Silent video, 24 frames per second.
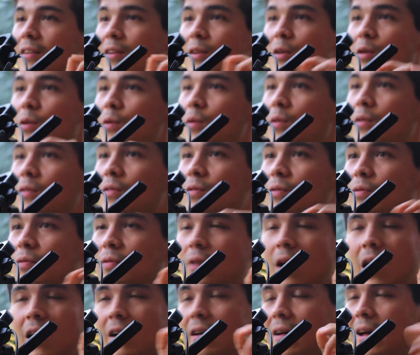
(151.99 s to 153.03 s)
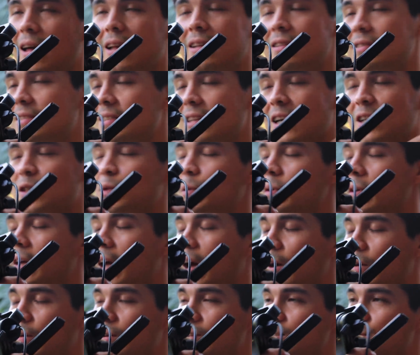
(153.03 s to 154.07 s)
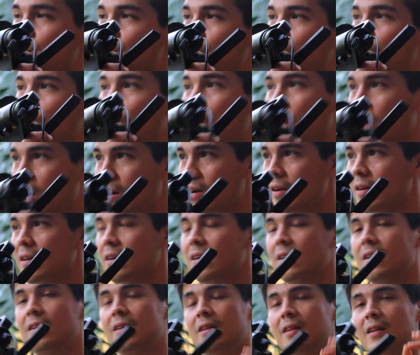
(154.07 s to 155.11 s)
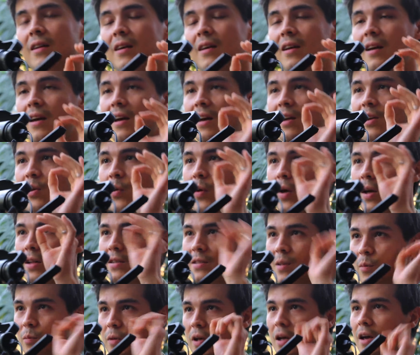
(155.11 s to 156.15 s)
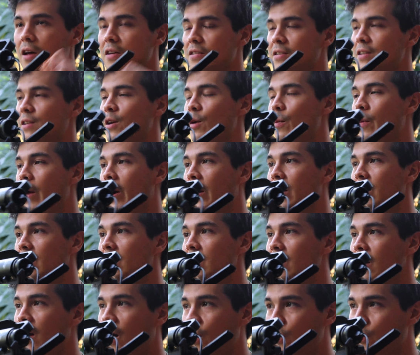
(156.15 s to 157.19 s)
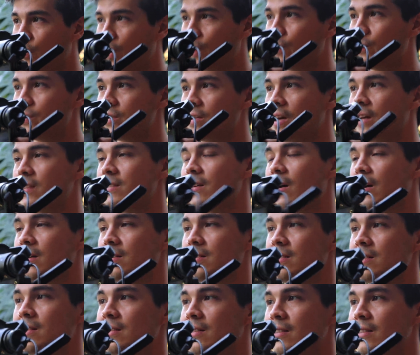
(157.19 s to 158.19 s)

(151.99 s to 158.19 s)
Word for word: you've I don't know had sexual encounters before and you had something else in your mind, how great was that sex?